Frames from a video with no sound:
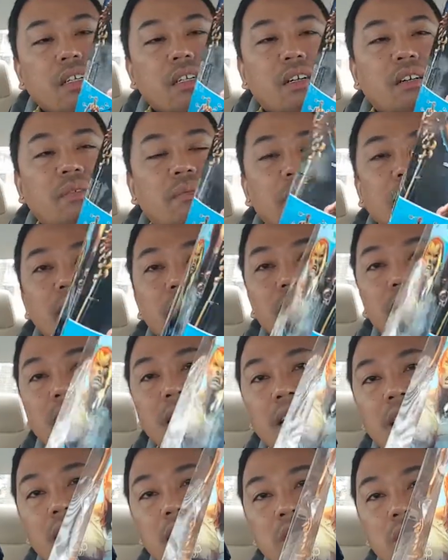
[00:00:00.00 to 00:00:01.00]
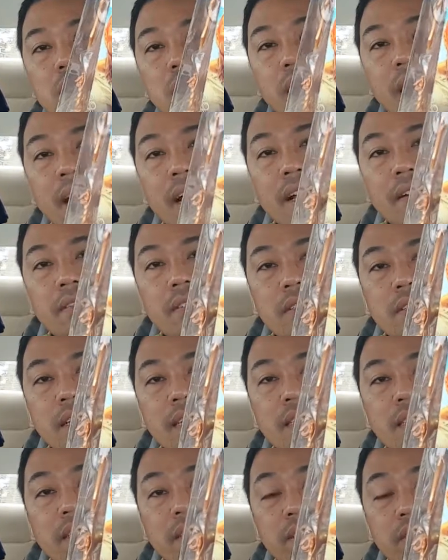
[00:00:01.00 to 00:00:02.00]
And then they also have the
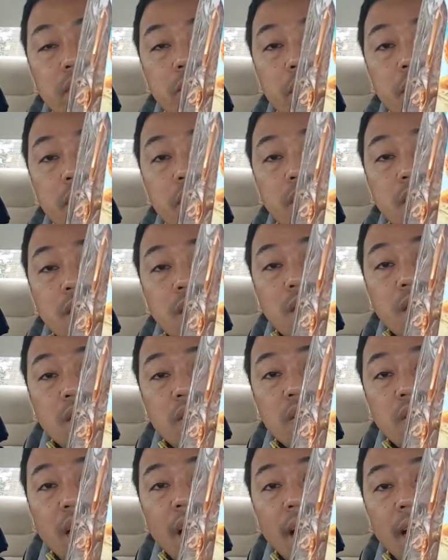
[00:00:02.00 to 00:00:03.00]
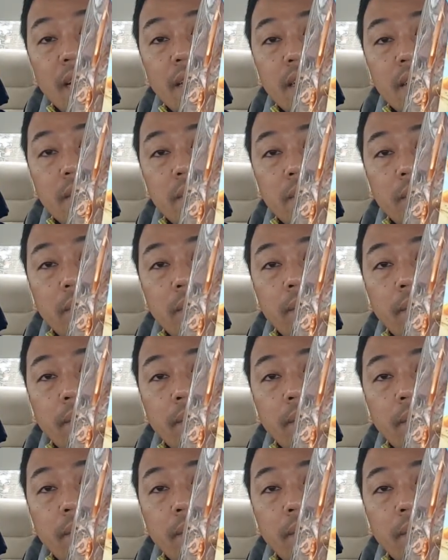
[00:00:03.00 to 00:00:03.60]
nice illustrations on the side,